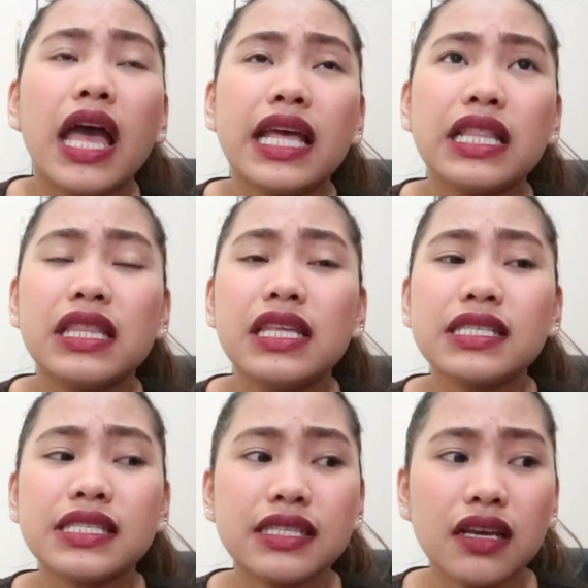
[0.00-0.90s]
And
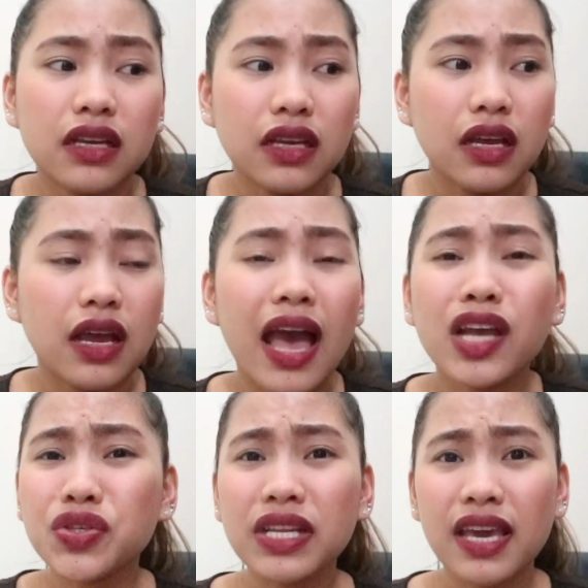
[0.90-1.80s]
this,
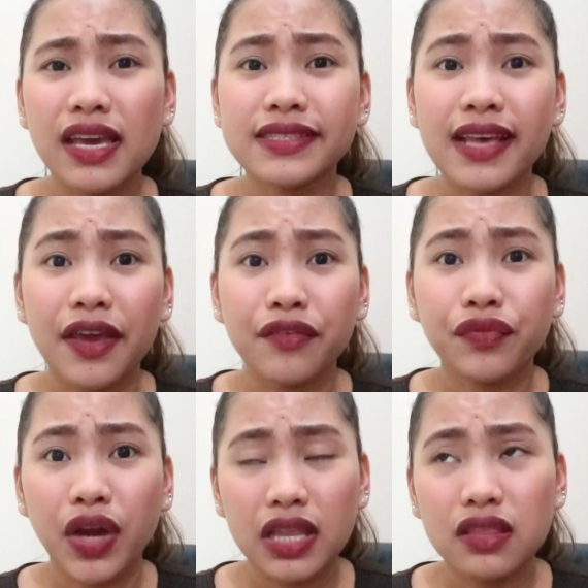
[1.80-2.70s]
actually guys, I
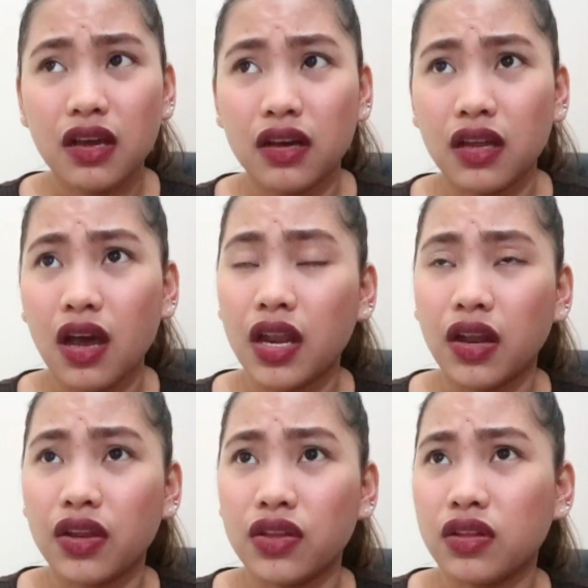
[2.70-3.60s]
read an
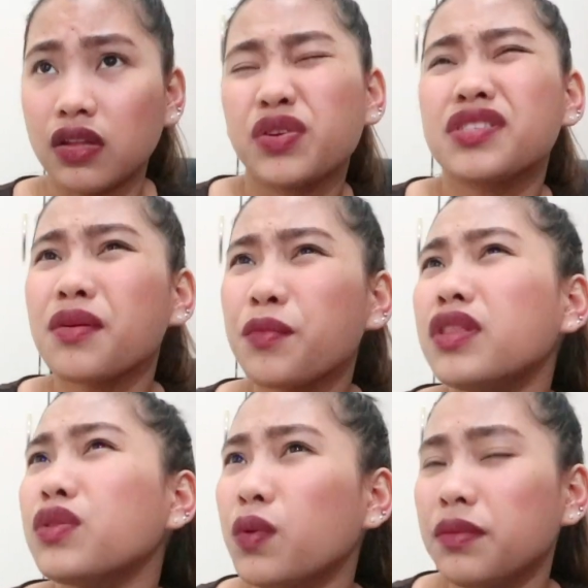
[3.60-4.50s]
article or
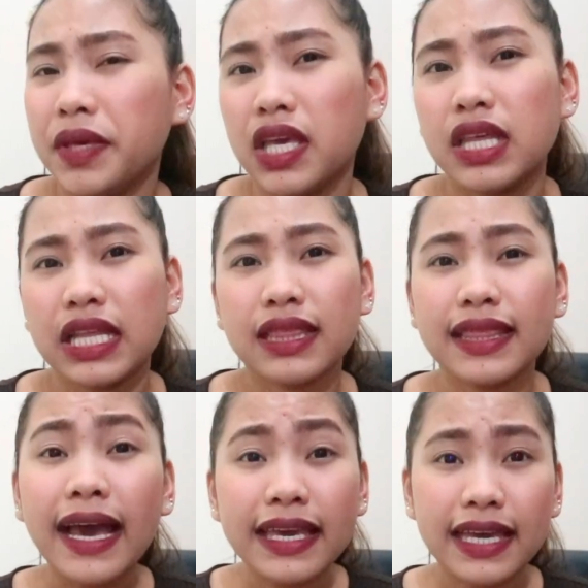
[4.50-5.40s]
someone told me that
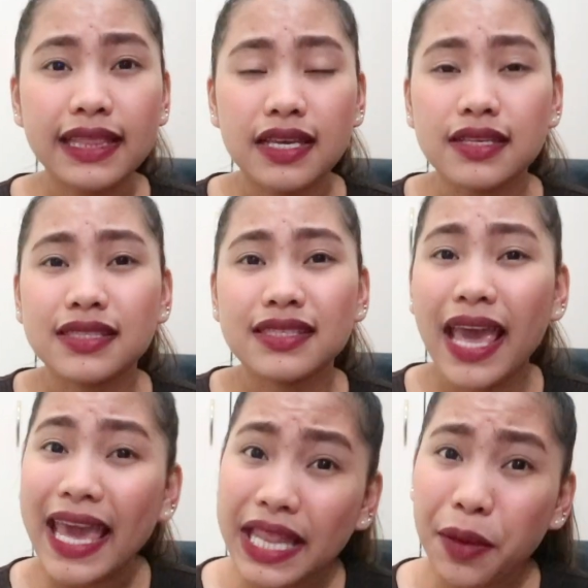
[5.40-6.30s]
diet is
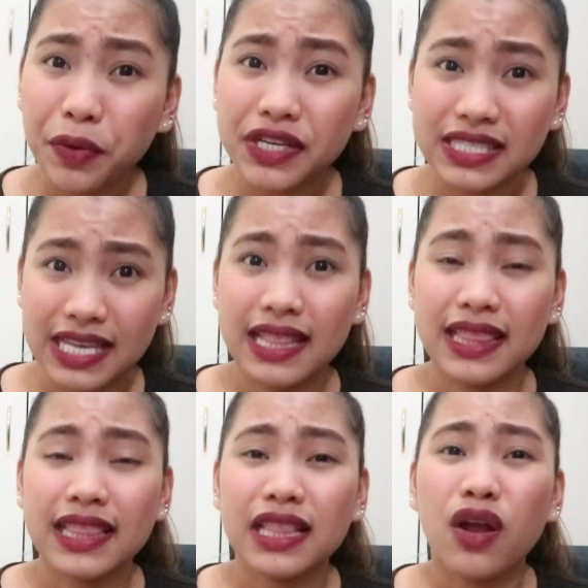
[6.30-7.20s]
80%
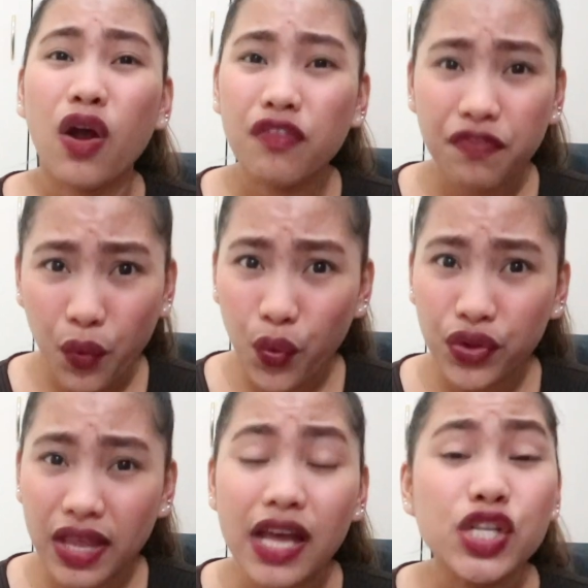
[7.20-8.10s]

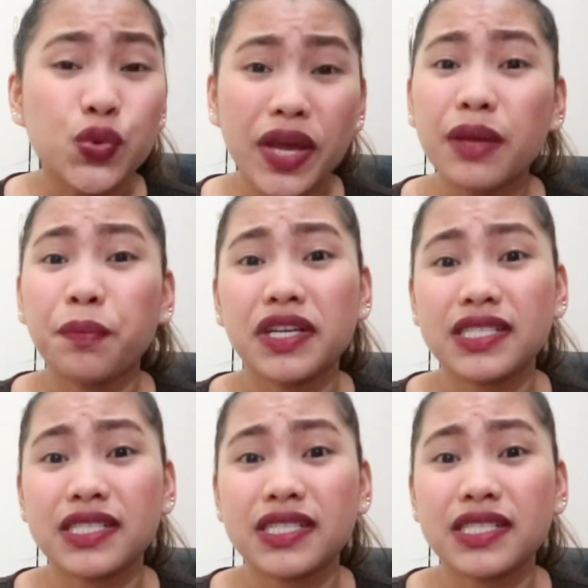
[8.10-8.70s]
food and 20%